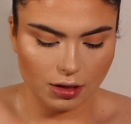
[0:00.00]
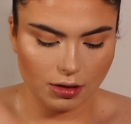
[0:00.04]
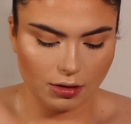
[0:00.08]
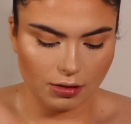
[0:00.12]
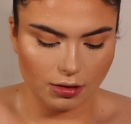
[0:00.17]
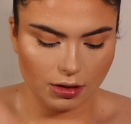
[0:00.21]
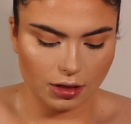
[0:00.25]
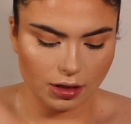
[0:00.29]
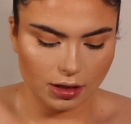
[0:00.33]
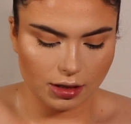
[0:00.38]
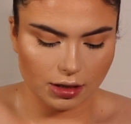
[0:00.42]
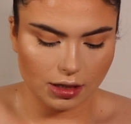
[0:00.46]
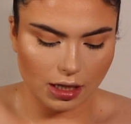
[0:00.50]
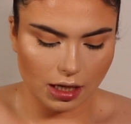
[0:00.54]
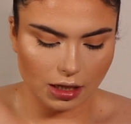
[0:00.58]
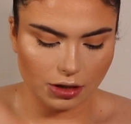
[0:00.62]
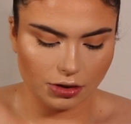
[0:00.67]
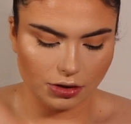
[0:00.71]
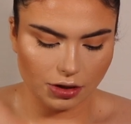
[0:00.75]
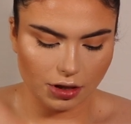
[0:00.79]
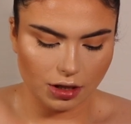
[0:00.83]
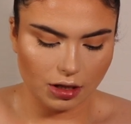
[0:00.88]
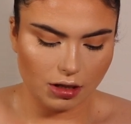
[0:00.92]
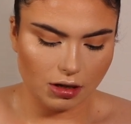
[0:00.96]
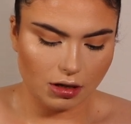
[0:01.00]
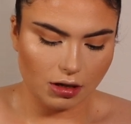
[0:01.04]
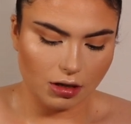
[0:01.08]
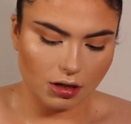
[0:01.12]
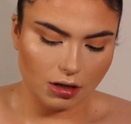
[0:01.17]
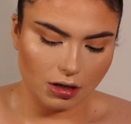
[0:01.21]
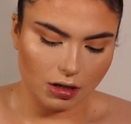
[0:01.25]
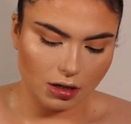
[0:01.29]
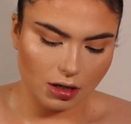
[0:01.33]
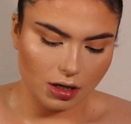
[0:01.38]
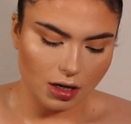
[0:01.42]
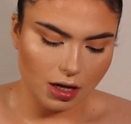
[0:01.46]
I'm gonna saturate it
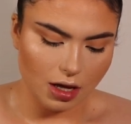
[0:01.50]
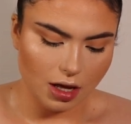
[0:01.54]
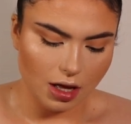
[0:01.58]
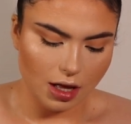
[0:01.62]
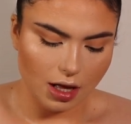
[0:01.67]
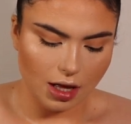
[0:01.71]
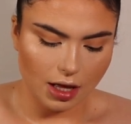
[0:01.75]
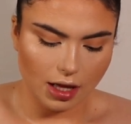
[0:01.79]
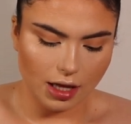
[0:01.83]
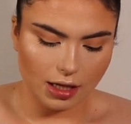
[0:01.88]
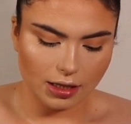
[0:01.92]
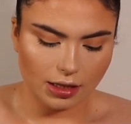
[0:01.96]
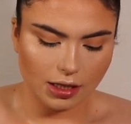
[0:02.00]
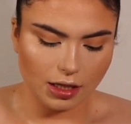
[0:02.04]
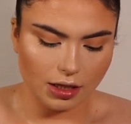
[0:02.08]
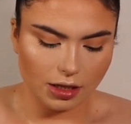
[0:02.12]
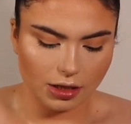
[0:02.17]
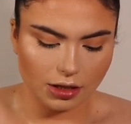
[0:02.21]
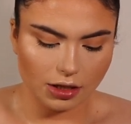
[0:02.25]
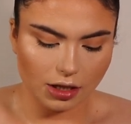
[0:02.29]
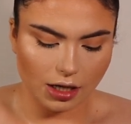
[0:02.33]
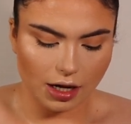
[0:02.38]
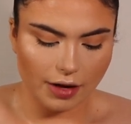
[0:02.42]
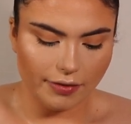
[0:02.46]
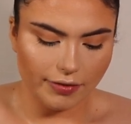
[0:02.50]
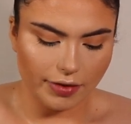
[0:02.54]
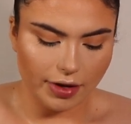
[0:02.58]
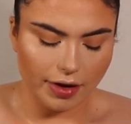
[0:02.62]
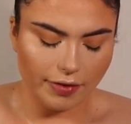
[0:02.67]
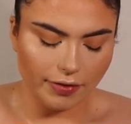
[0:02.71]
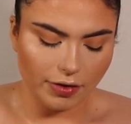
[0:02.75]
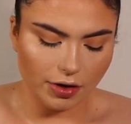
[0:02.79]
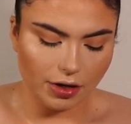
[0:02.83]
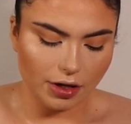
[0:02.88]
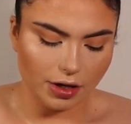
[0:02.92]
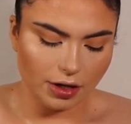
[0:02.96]
on. Let's see how this looks. I've
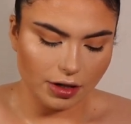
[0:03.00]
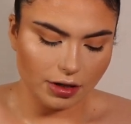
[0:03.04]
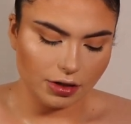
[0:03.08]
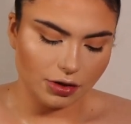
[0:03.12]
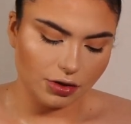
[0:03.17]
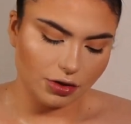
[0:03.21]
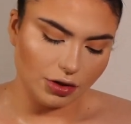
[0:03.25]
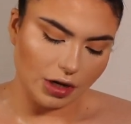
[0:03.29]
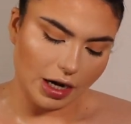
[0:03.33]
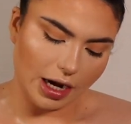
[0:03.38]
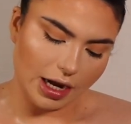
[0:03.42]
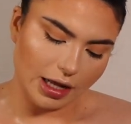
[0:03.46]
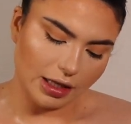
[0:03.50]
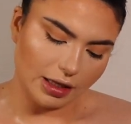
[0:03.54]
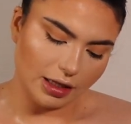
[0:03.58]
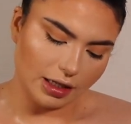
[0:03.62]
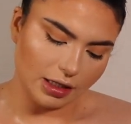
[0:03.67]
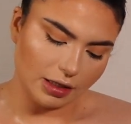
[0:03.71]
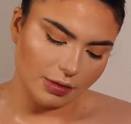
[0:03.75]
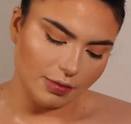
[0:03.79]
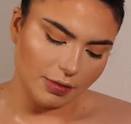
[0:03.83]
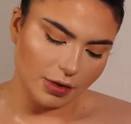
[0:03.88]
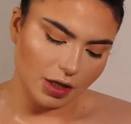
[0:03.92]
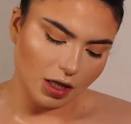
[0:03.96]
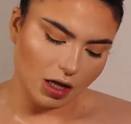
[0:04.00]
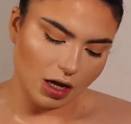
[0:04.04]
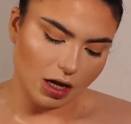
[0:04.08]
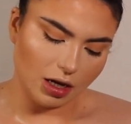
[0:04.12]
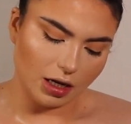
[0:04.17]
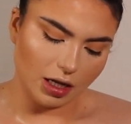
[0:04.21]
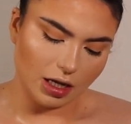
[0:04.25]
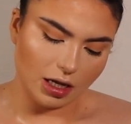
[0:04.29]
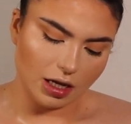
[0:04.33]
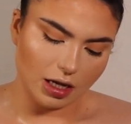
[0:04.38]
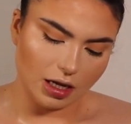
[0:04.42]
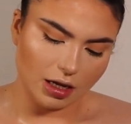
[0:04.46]
never tried this
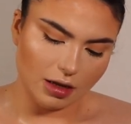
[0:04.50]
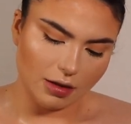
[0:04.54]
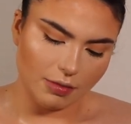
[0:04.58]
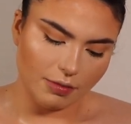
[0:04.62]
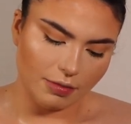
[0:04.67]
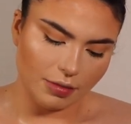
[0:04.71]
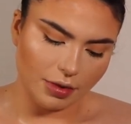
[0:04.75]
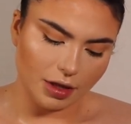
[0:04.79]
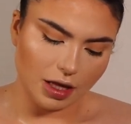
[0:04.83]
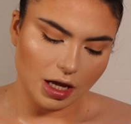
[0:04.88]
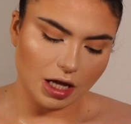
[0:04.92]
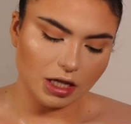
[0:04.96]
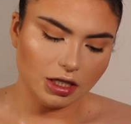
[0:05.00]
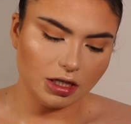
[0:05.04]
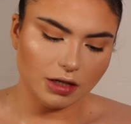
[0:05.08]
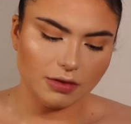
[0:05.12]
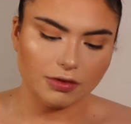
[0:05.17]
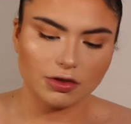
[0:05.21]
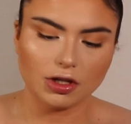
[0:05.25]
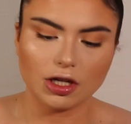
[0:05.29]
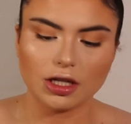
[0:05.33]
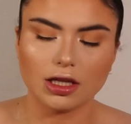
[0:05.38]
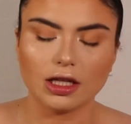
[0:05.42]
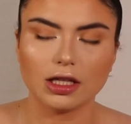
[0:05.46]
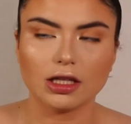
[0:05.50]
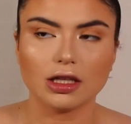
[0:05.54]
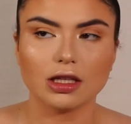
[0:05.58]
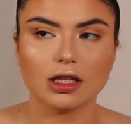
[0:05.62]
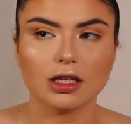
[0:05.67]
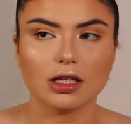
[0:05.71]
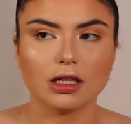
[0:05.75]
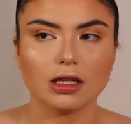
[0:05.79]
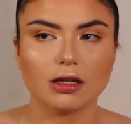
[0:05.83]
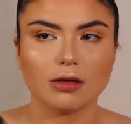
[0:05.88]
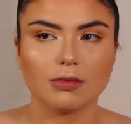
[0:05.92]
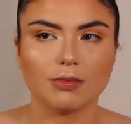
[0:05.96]
Milani blush. I've tried like
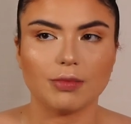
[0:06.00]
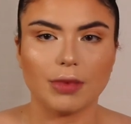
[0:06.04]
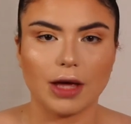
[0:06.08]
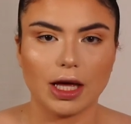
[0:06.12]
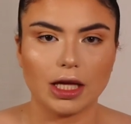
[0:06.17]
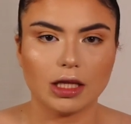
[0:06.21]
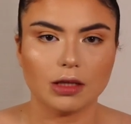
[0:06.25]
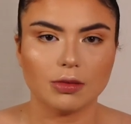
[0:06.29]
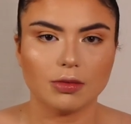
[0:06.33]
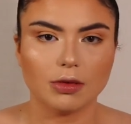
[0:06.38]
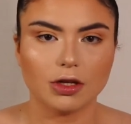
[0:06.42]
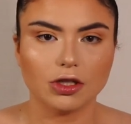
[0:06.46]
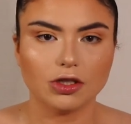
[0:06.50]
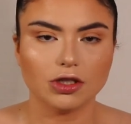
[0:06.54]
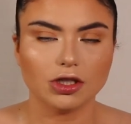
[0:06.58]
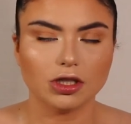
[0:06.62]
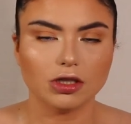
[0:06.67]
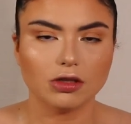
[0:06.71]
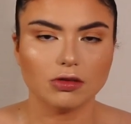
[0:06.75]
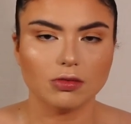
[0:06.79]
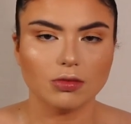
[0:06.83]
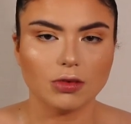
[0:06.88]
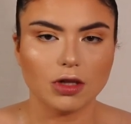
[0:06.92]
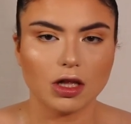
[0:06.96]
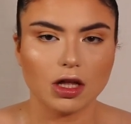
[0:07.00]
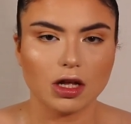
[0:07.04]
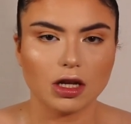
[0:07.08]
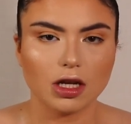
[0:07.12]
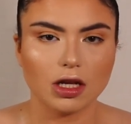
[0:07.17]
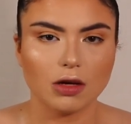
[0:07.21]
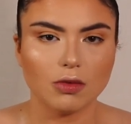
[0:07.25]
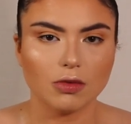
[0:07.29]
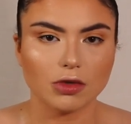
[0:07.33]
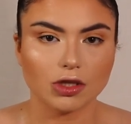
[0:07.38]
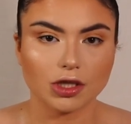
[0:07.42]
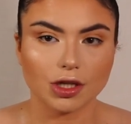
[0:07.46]
the baked blushes from
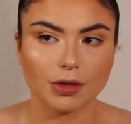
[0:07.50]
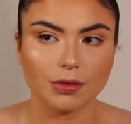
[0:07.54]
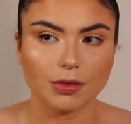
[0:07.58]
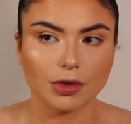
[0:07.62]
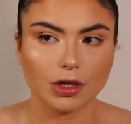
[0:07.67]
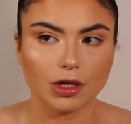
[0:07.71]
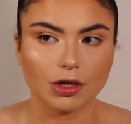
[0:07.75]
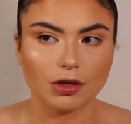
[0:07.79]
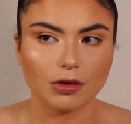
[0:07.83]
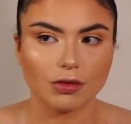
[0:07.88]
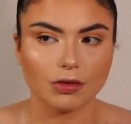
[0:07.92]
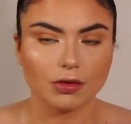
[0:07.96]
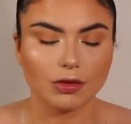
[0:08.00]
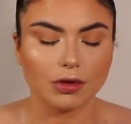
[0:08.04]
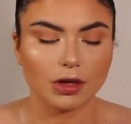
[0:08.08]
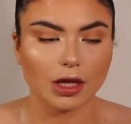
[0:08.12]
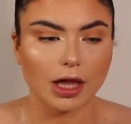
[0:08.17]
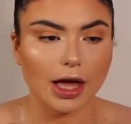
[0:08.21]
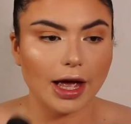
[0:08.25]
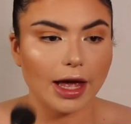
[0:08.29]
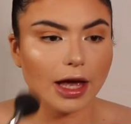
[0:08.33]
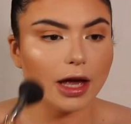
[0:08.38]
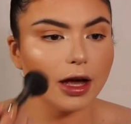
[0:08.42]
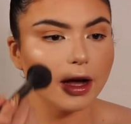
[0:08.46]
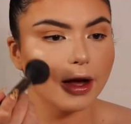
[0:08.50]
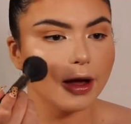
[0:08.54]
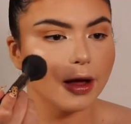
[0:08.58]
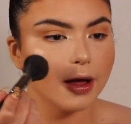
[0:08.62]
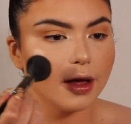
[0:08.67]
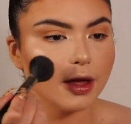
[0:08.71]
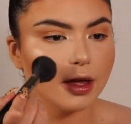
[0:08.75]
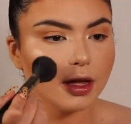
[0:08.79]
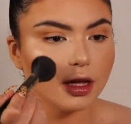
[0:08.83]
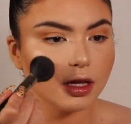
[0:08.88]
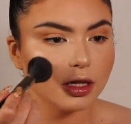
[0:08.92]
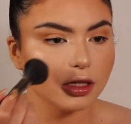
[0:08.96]
Milani, which I really do like.
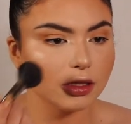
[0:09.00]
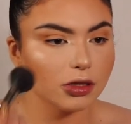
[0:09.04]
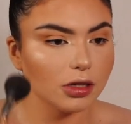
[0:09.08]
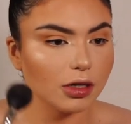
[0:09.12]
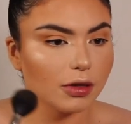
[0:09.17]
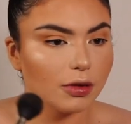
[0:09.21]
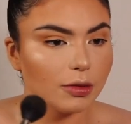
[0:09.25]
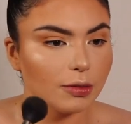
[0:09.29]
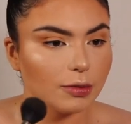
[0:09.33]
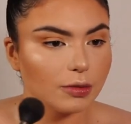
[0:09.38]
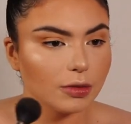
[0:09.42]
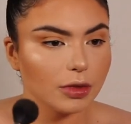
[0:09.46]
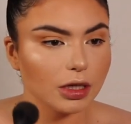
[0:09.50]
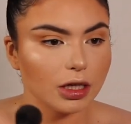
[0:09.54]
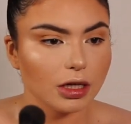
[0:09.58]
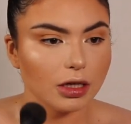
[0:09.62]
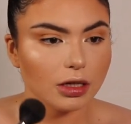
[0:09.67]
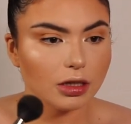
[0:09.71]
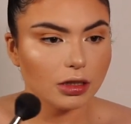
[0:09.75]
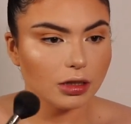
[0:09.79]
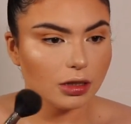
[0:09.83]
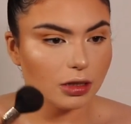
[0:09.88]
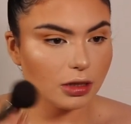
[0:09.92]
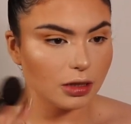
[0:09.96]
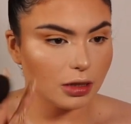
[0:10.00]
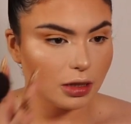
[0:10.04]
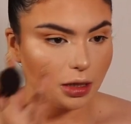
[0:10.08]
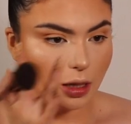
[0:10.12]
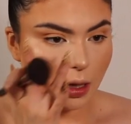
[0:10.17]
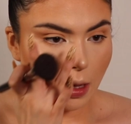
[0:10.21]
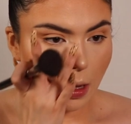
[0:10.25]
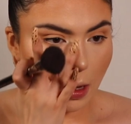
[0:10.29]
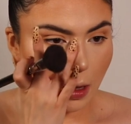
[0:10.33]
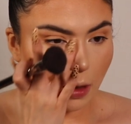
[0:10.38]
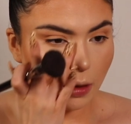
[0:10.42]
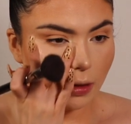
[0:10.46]
So I'm curious to
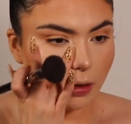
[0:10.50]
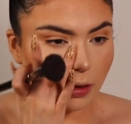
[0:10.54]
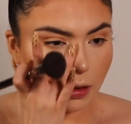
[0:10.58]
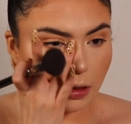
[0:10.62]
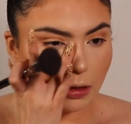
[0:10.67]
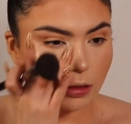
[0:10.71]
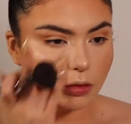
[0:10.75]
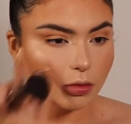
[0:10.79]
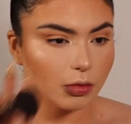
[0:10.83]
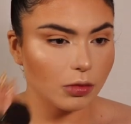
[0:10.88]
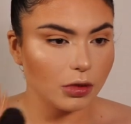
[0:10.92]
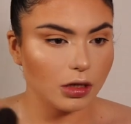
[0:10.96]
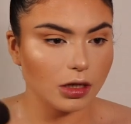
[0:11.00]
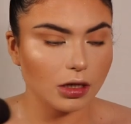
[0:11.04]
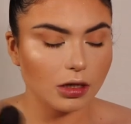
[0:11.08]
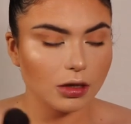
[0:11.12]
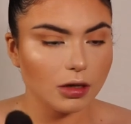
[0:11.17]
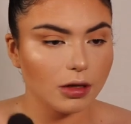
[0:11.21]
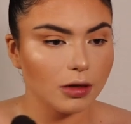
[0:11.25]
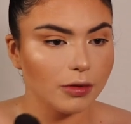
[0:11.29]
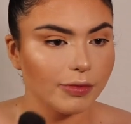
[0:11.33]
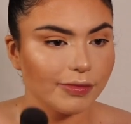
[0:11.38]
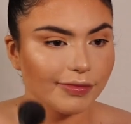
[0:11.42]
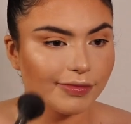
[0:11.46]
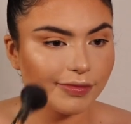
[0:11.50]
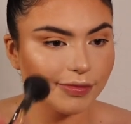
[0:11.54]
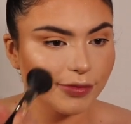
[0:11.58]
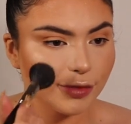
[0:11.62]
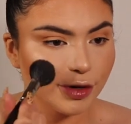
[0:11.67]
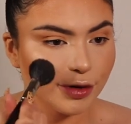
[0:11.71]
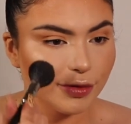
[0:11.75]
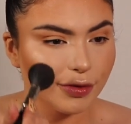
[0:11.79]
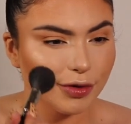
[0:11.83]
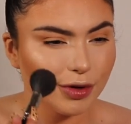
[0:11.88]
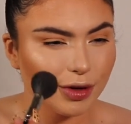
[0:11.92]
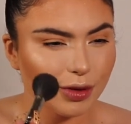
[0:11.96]
see how this one
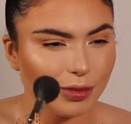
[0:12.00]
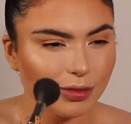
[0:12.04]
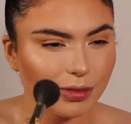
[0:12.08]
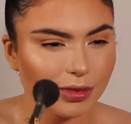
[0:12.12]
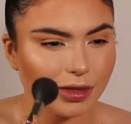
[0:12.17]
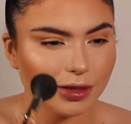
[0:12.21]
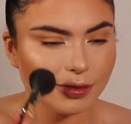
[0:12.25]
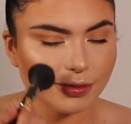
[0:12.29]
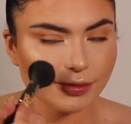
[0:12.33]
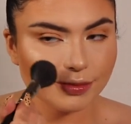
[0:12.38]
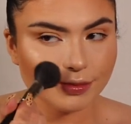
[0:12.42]
performs.